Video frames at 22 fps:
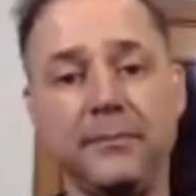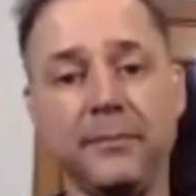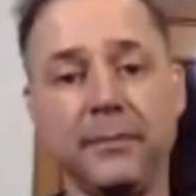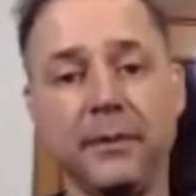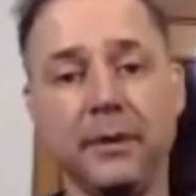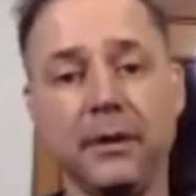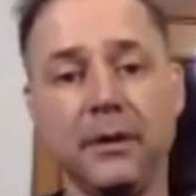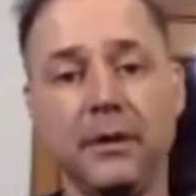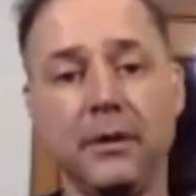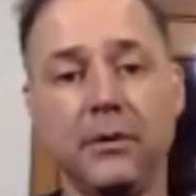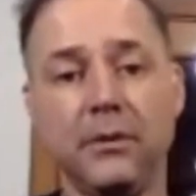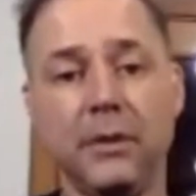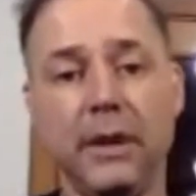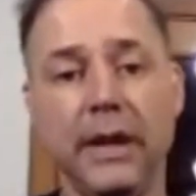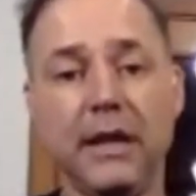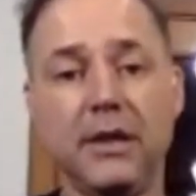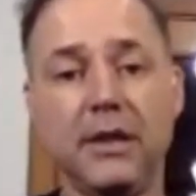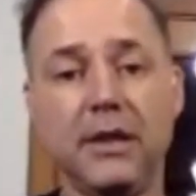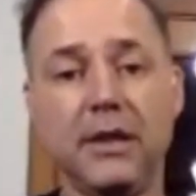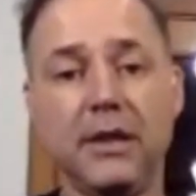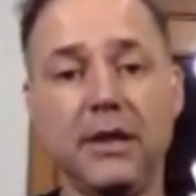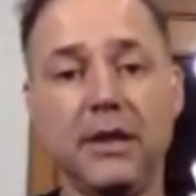right?
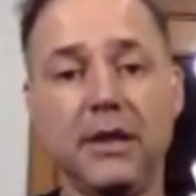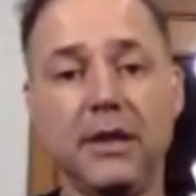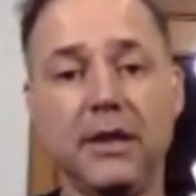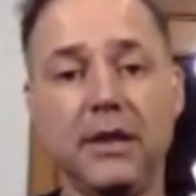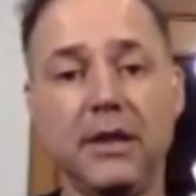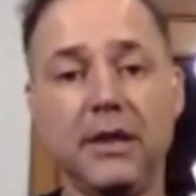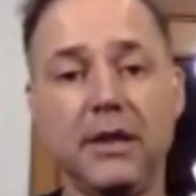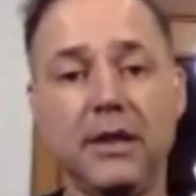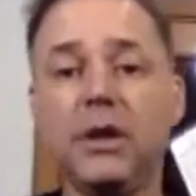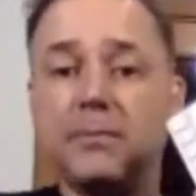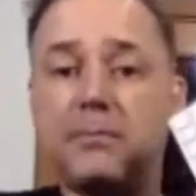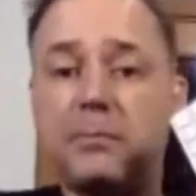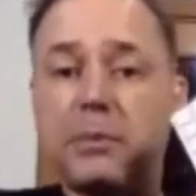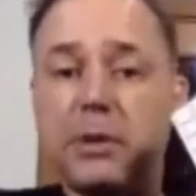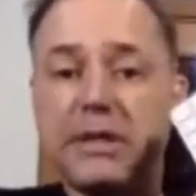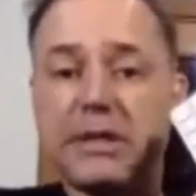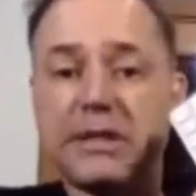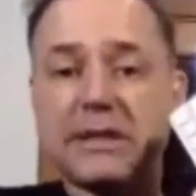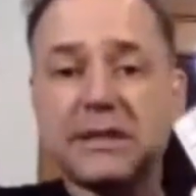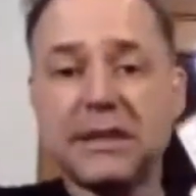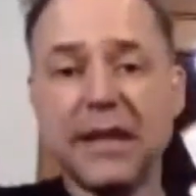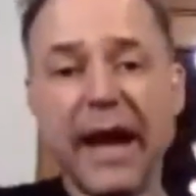So
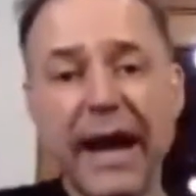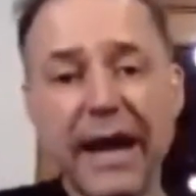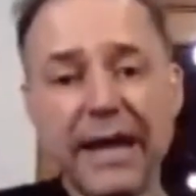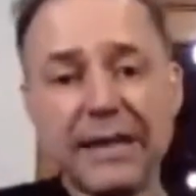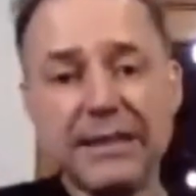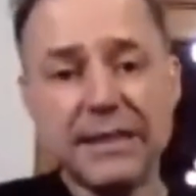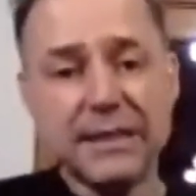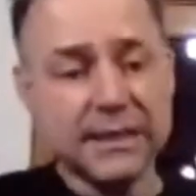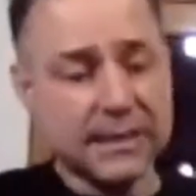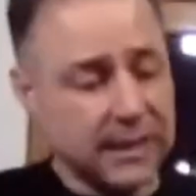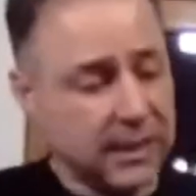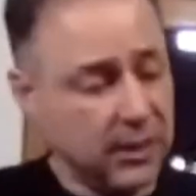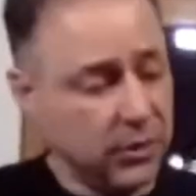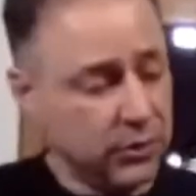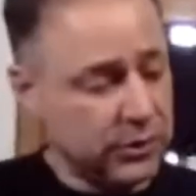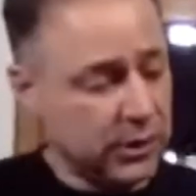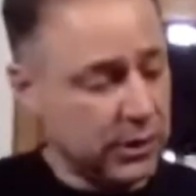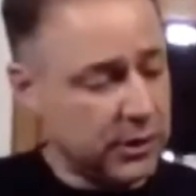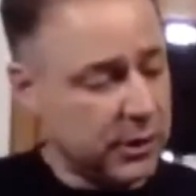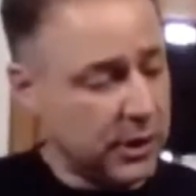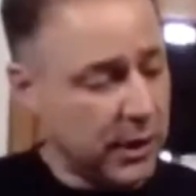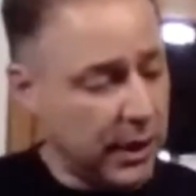precise skills
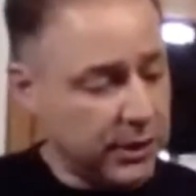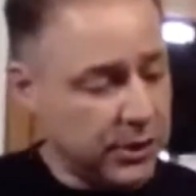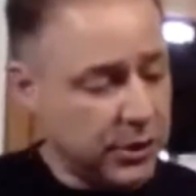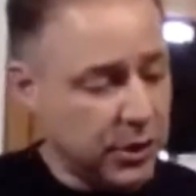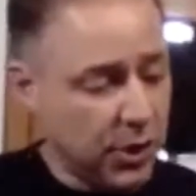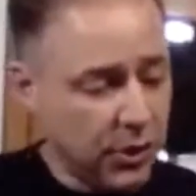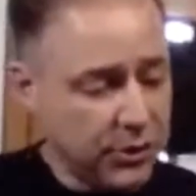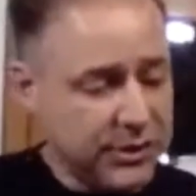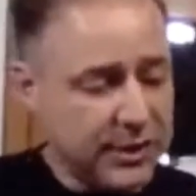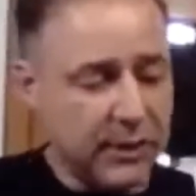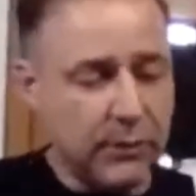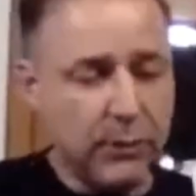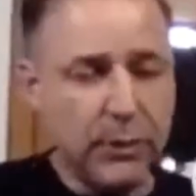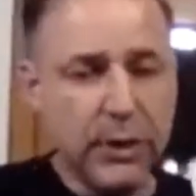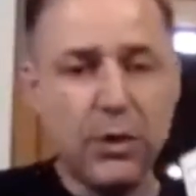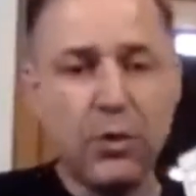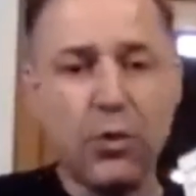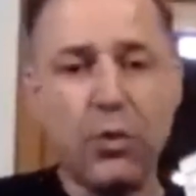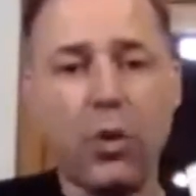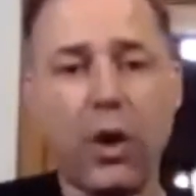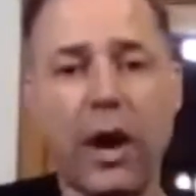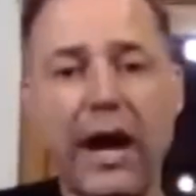are those that
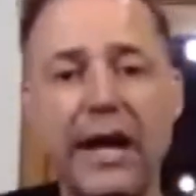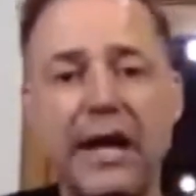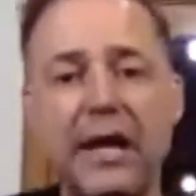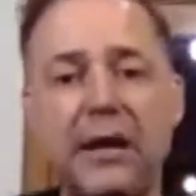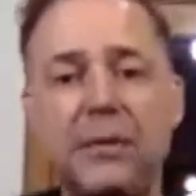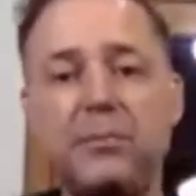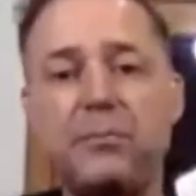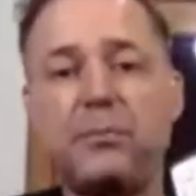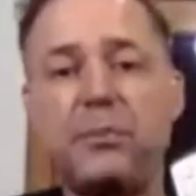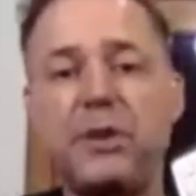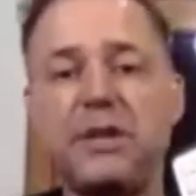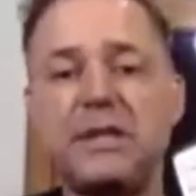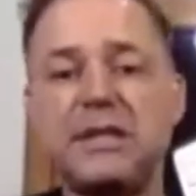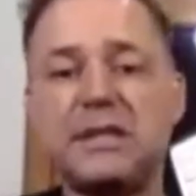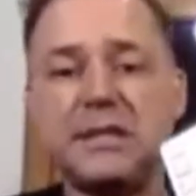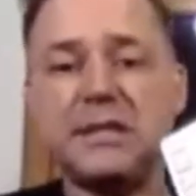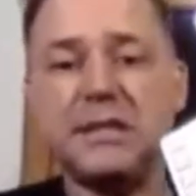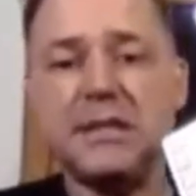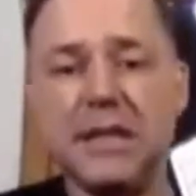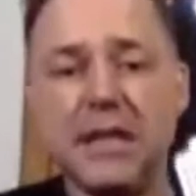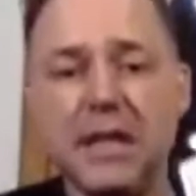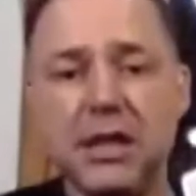require
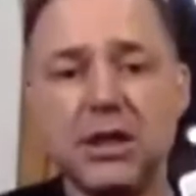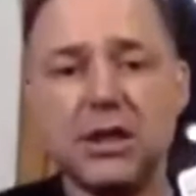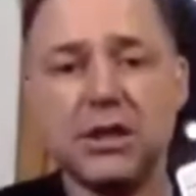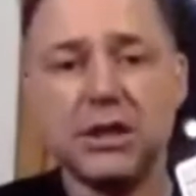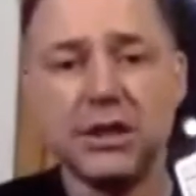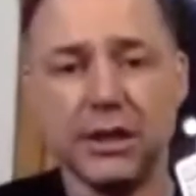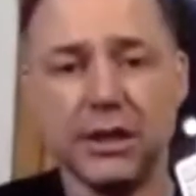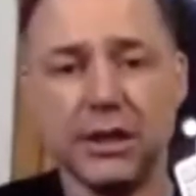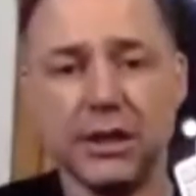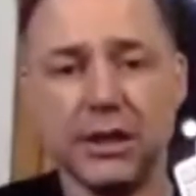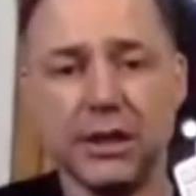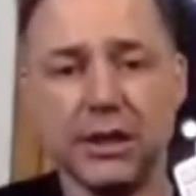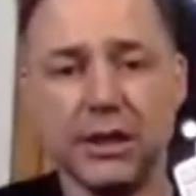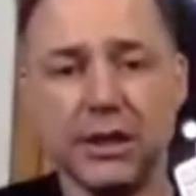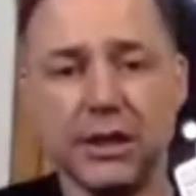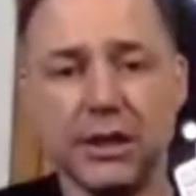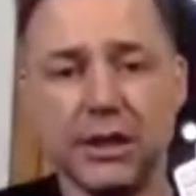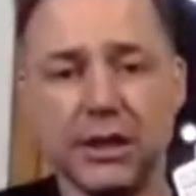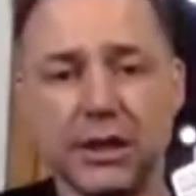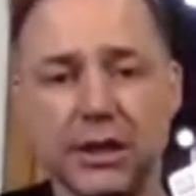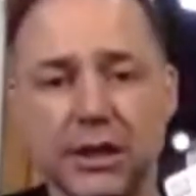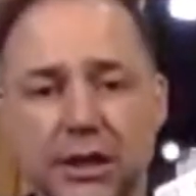precision
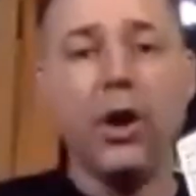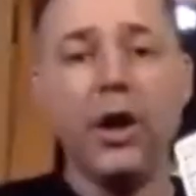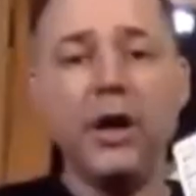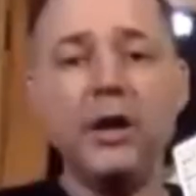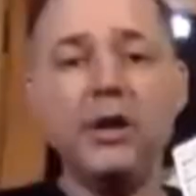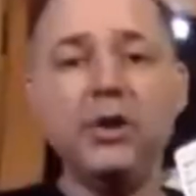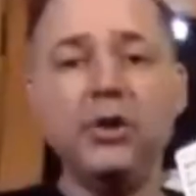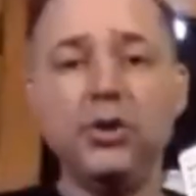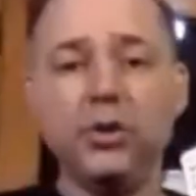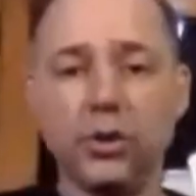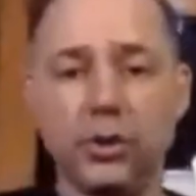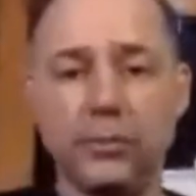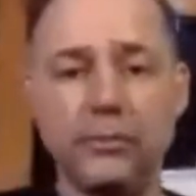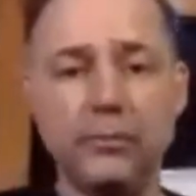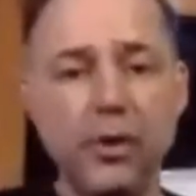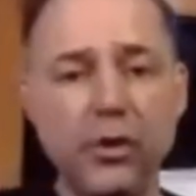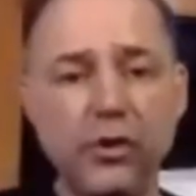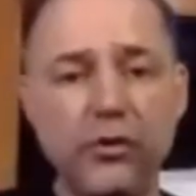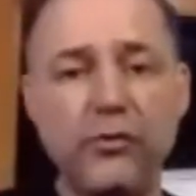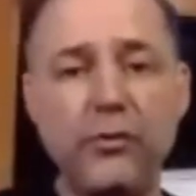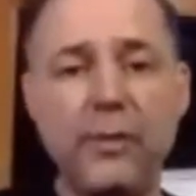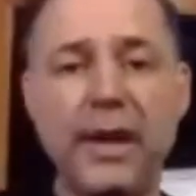on your
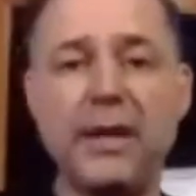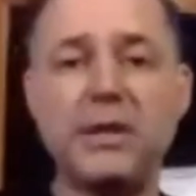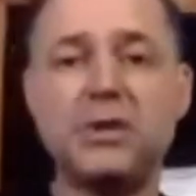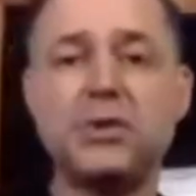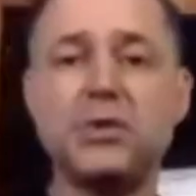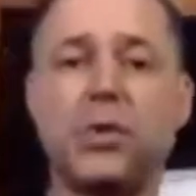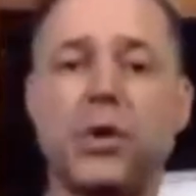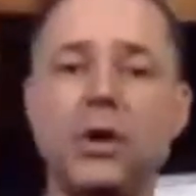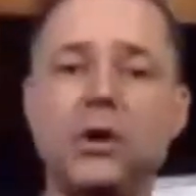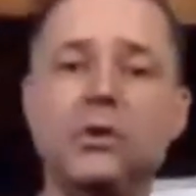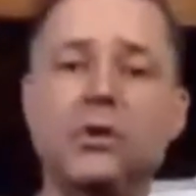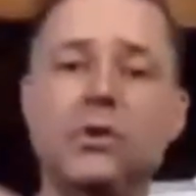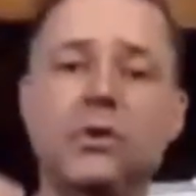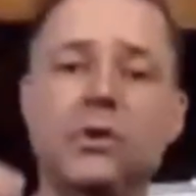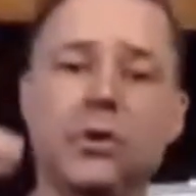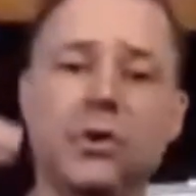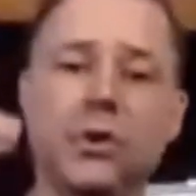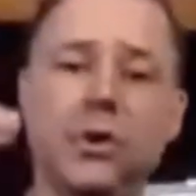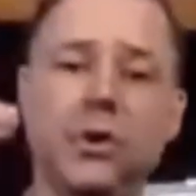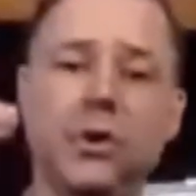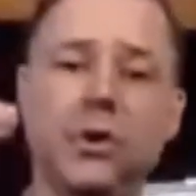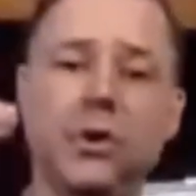movements, on your
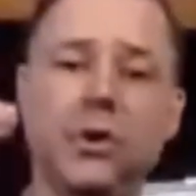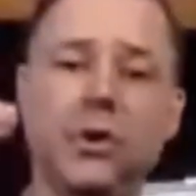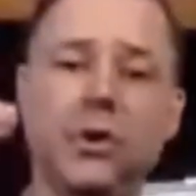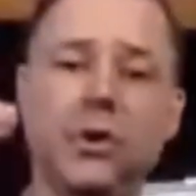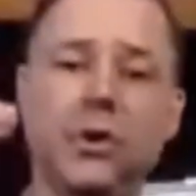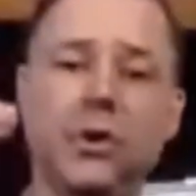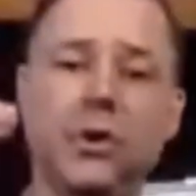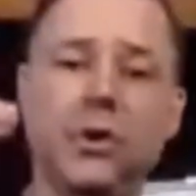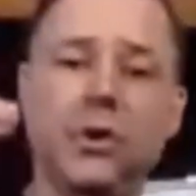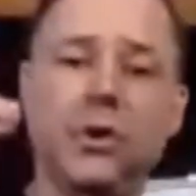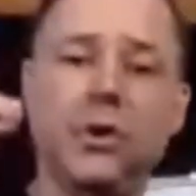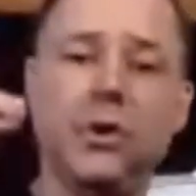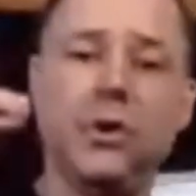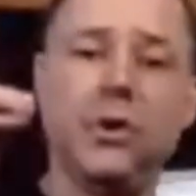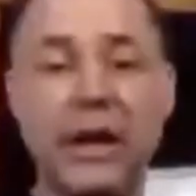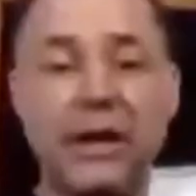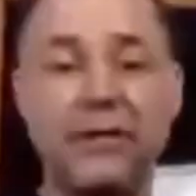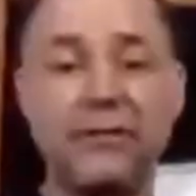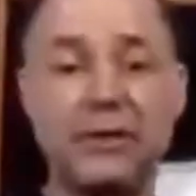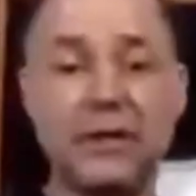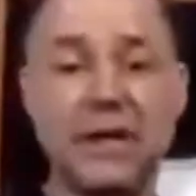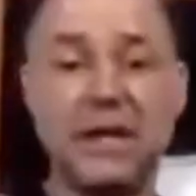thinking, on whatever. It's
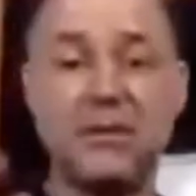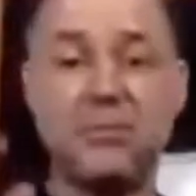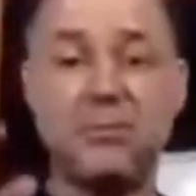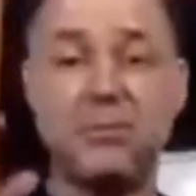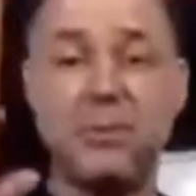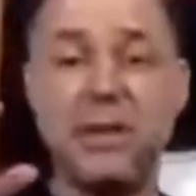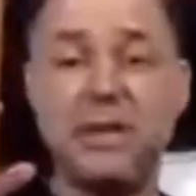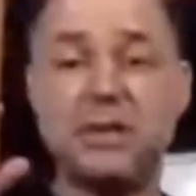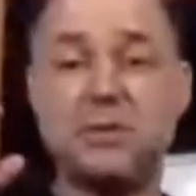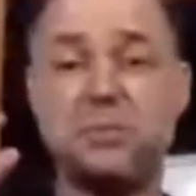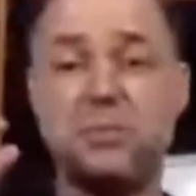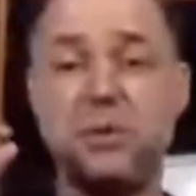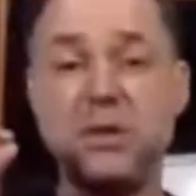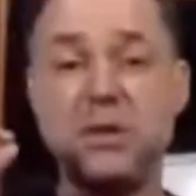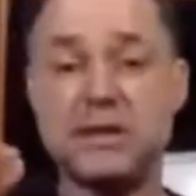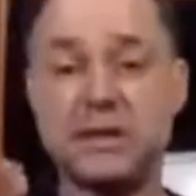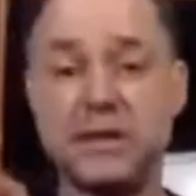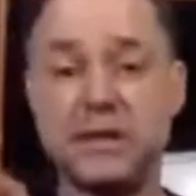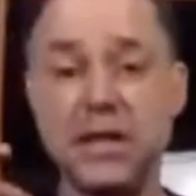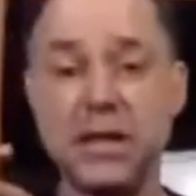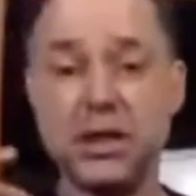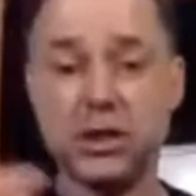like it's
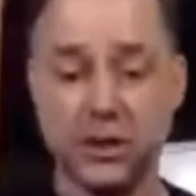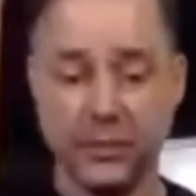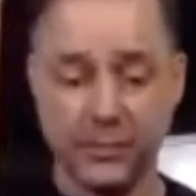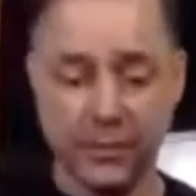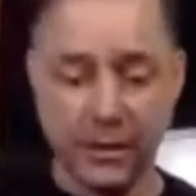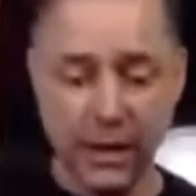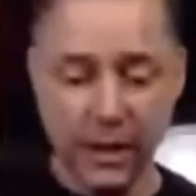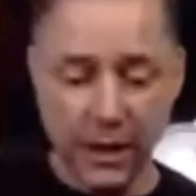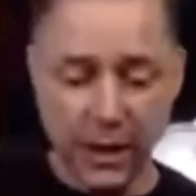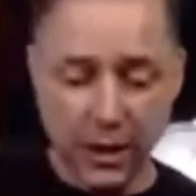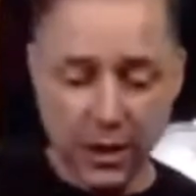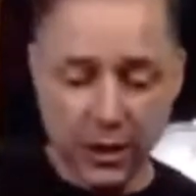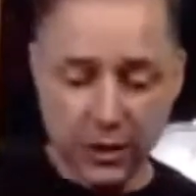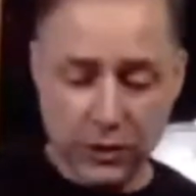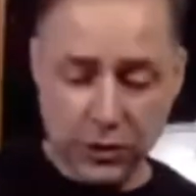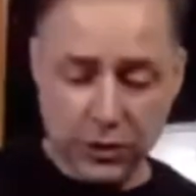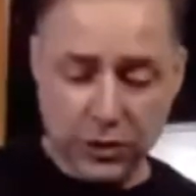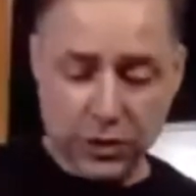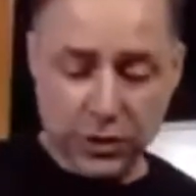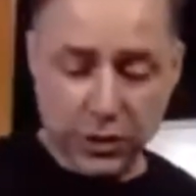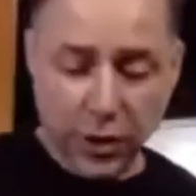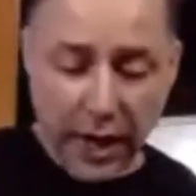precision. So it's
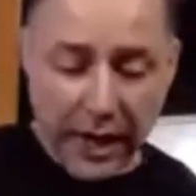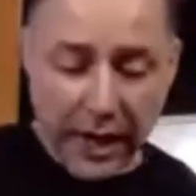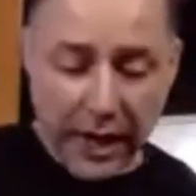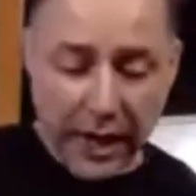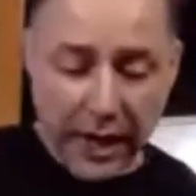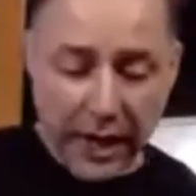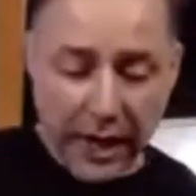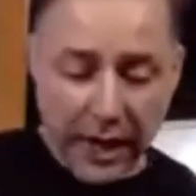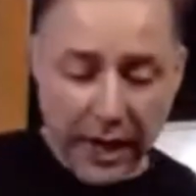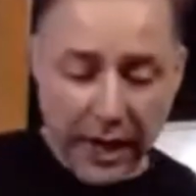not about,